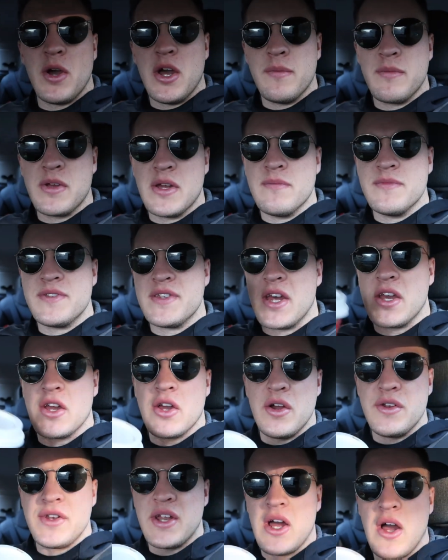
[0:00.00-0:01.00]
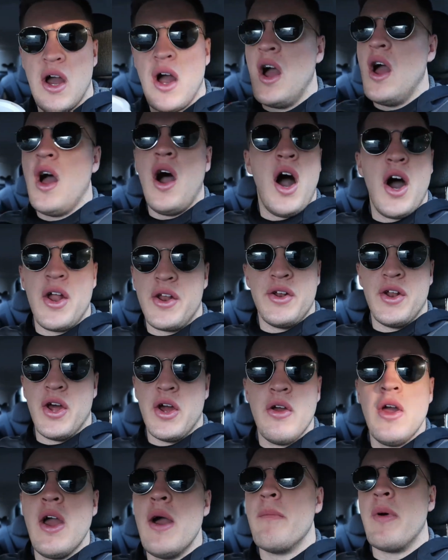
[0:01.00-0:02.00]
Birmingham to then go down. I don't
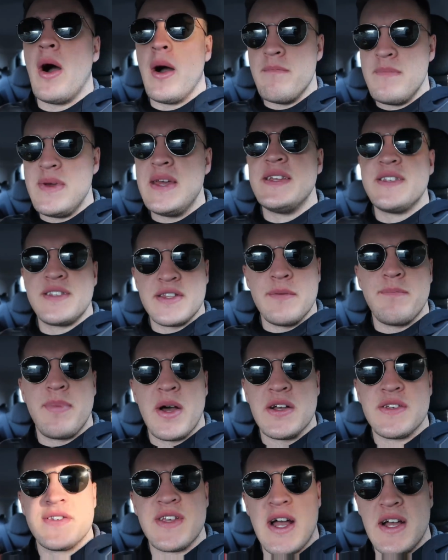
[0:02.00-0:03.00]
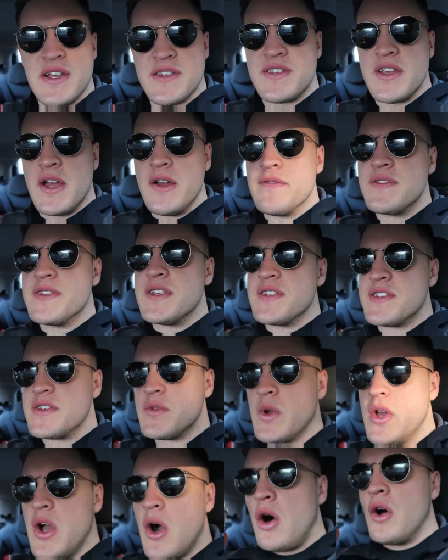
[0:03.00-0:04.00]
know, but I'm meeting the bus at services,
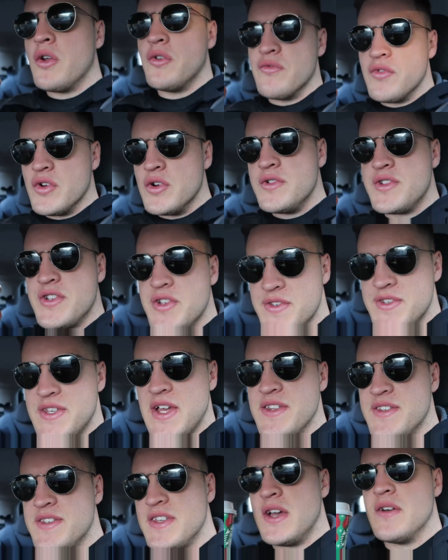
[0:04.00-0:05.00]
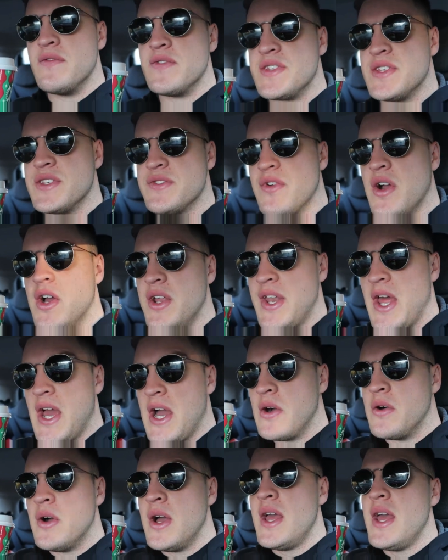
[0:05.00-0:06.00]
so we are en route to said services right
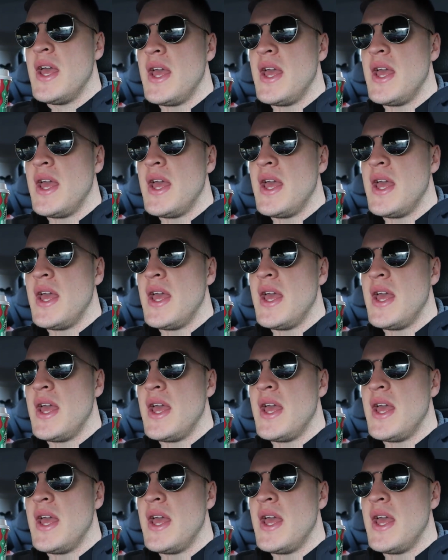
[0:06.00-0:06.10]
now.